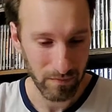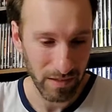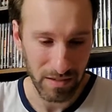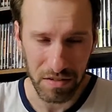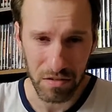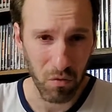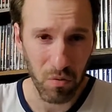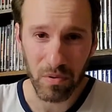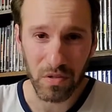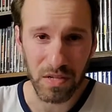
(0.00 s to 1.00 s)
because there's
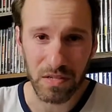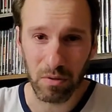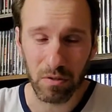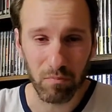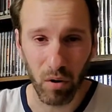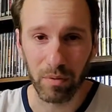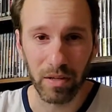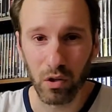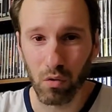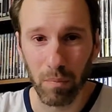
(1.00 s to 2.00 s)
rumors he's probably
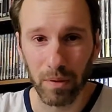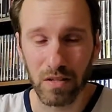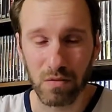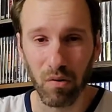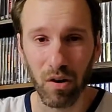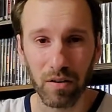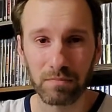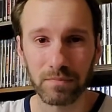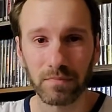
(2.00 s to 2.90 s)
going to go up against Brock.